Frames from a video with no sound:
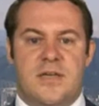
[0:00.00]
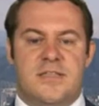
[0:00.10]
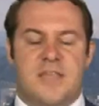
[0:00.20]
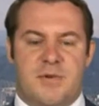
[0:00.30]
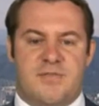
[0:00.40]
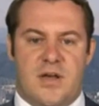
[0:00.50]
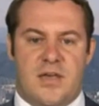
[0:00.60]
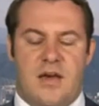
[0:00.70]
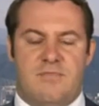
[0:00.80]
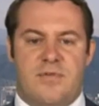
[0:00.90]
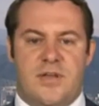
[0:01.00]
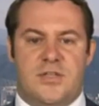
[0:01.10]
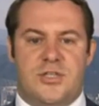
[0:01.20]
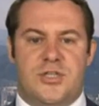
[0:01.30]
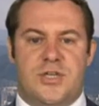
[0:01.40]
some of our
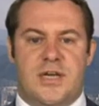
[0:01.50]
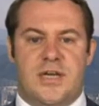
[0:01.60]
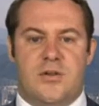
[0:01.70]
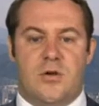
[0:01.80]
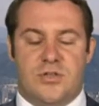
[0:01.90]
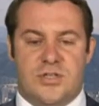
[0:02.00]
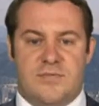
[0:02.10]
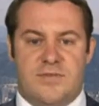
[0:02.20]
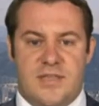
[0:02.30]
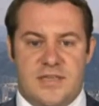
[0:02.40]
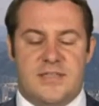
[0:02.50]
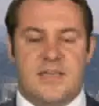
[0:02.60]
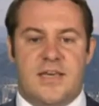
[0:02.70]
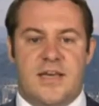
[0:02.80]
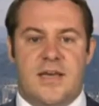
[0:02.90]
coverage, not just for this
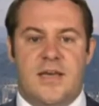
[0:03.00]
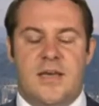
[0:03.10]
year,